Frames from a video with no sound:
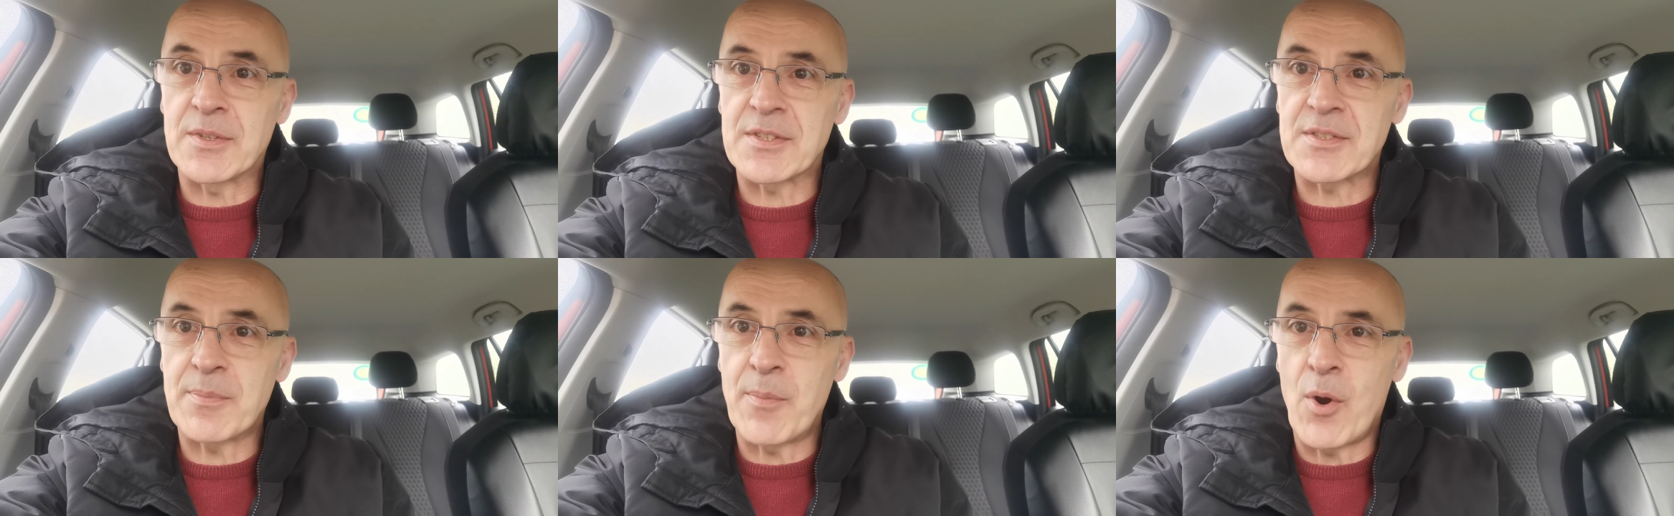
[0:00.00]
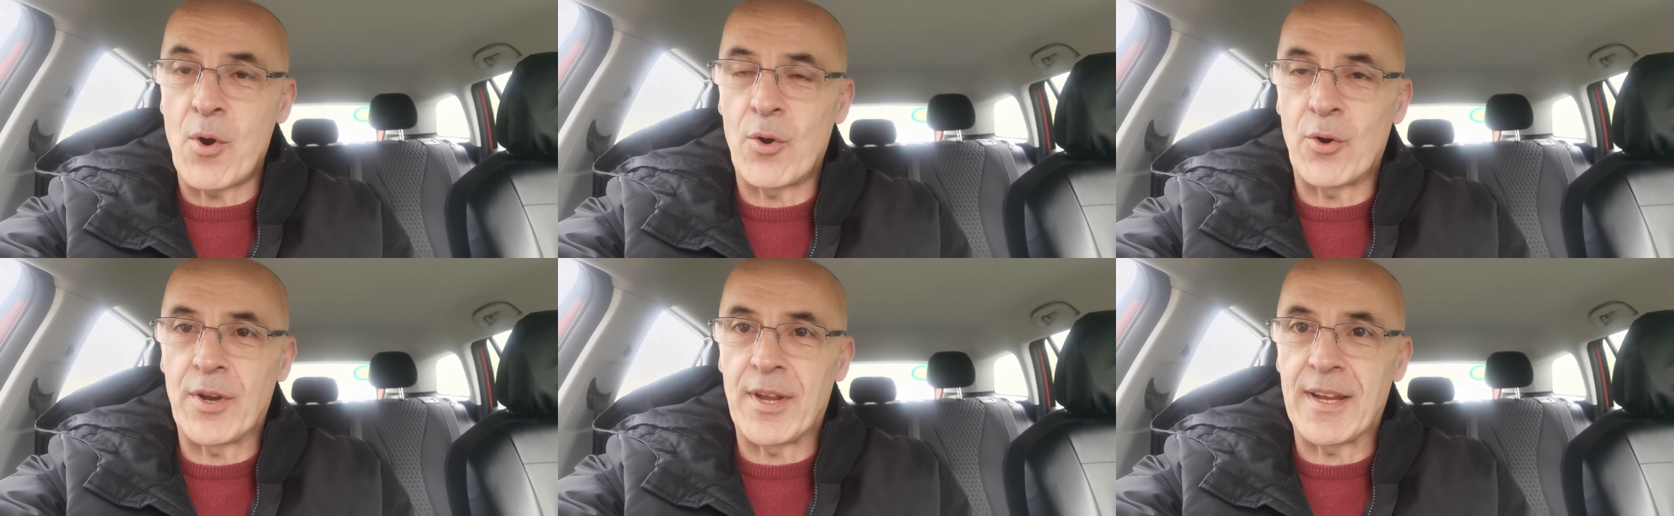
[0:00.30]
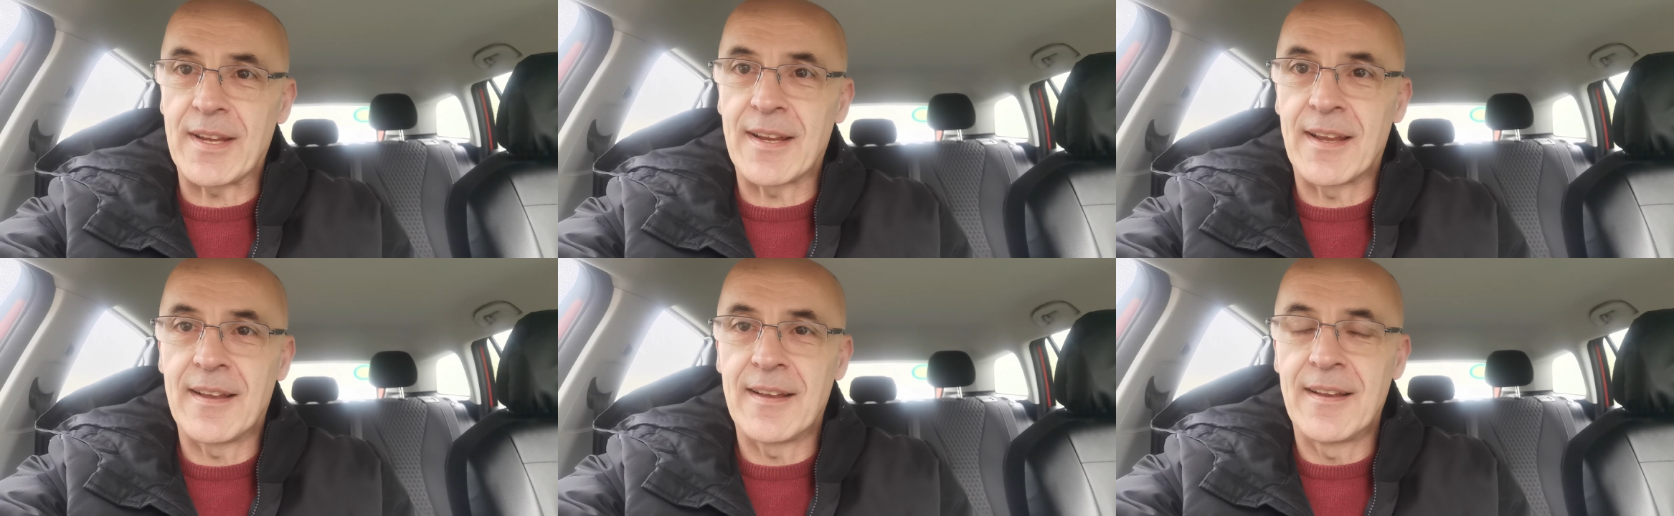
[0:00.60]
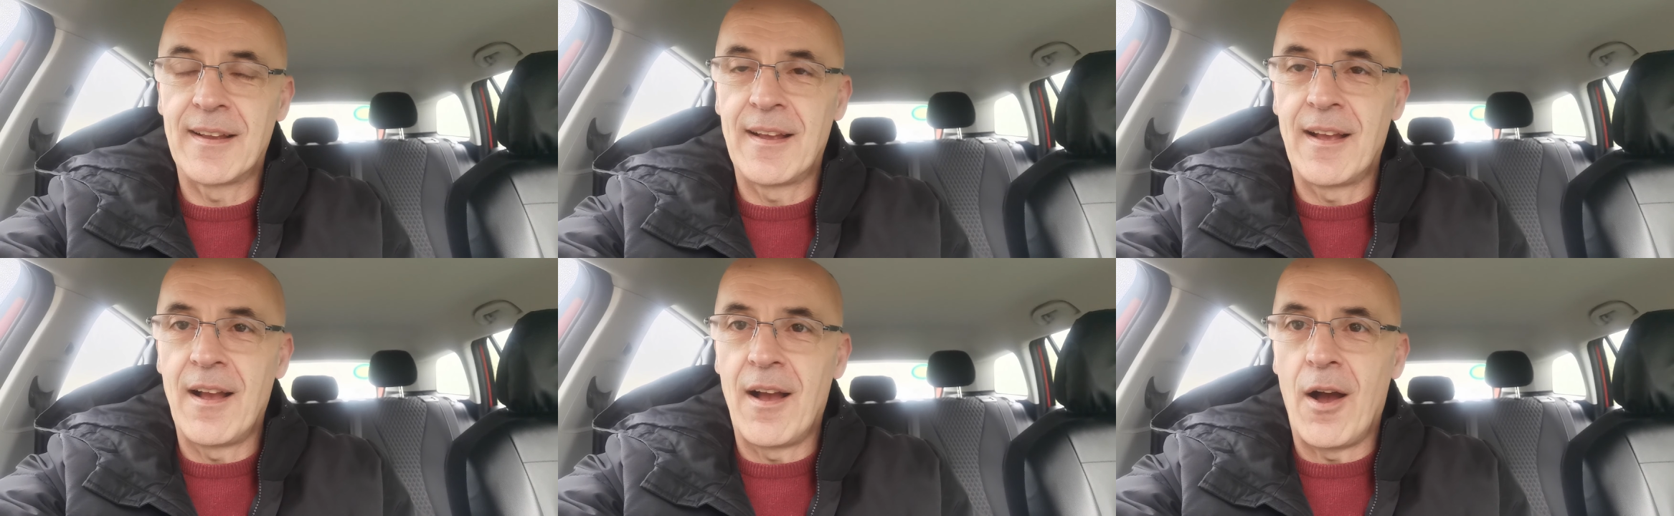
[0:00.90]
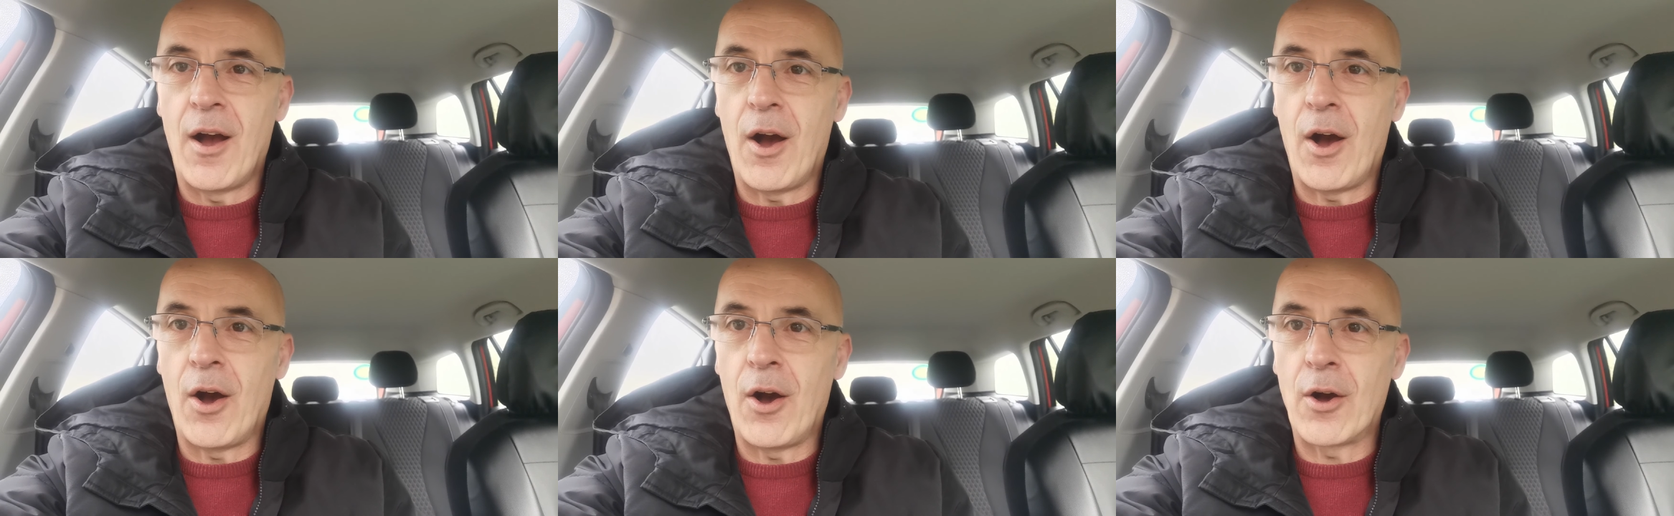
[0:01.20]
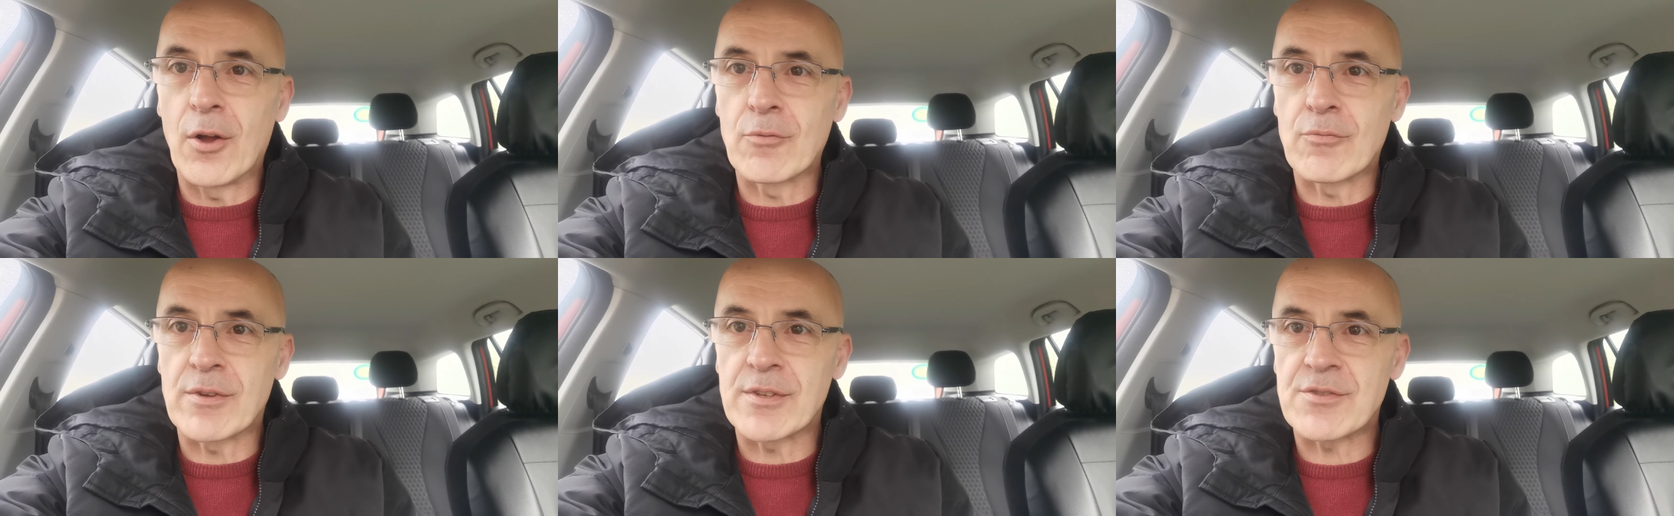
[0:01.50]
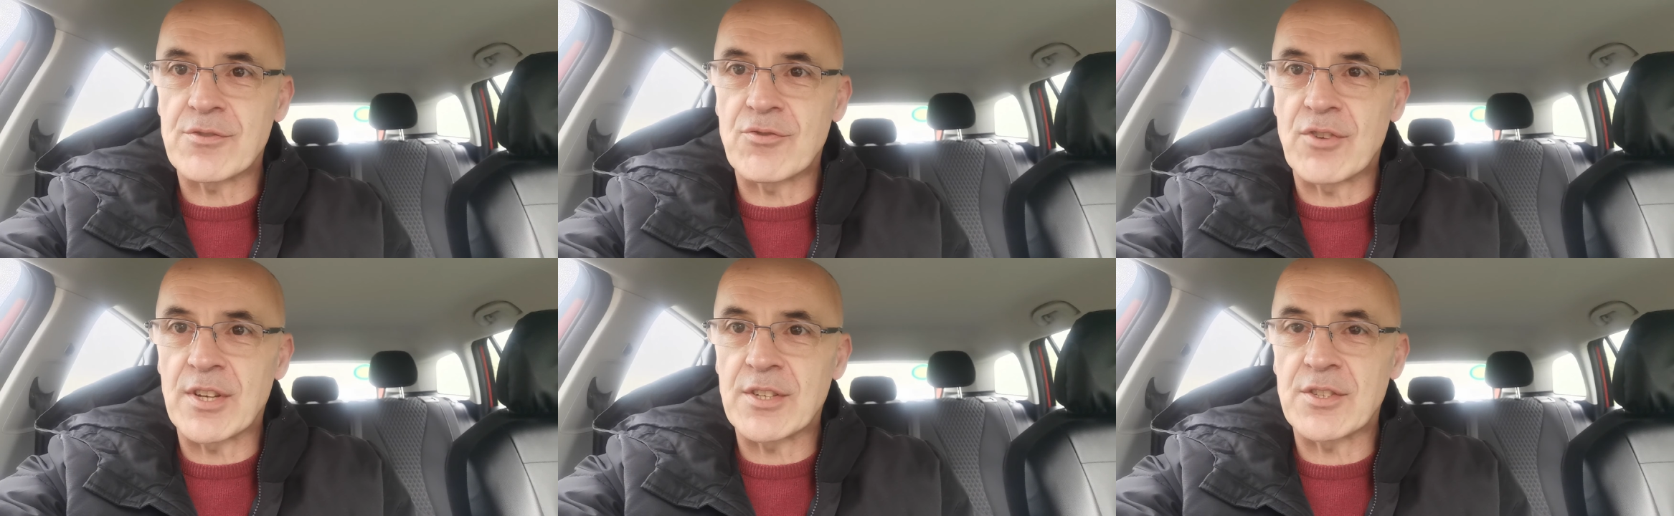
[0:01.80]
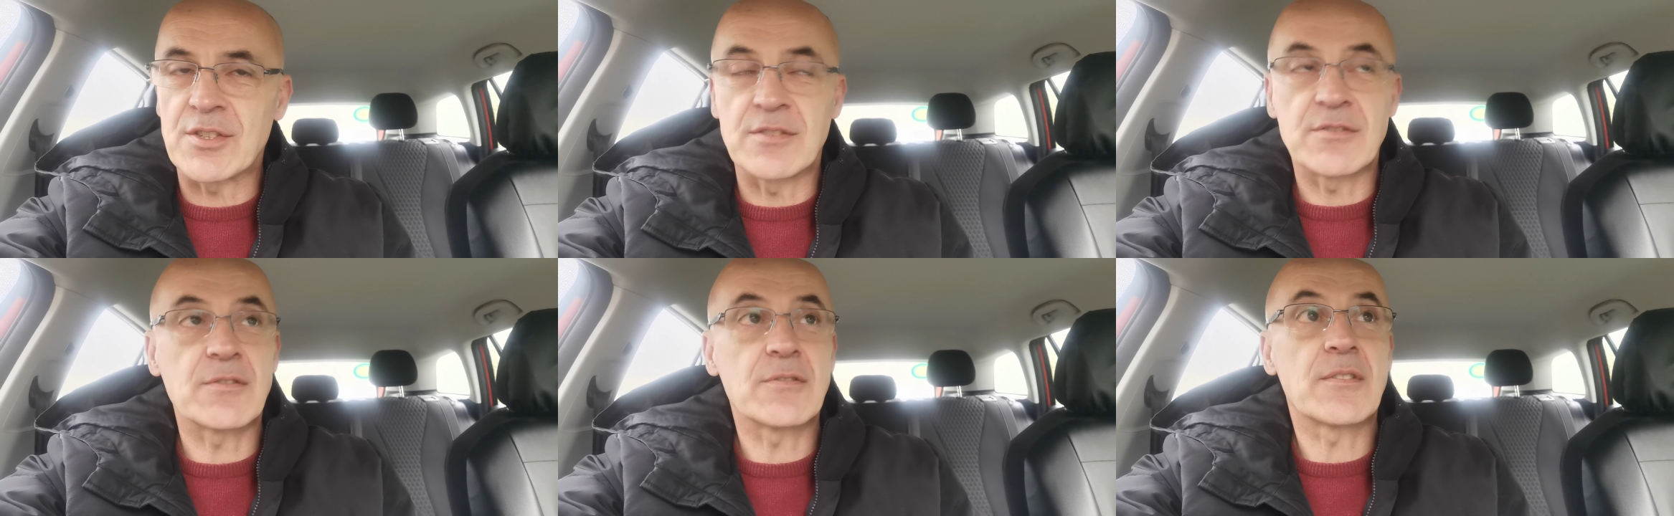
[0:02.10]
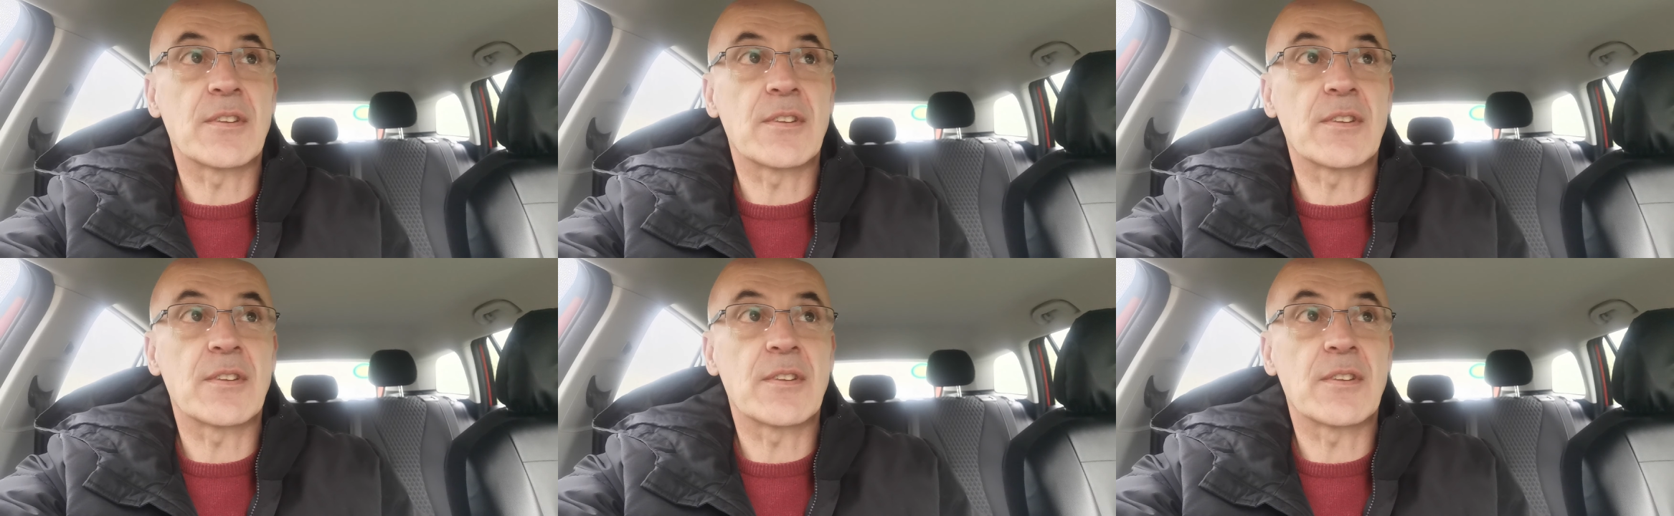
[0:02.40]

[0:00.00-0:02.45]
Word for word: this morning, all restrictions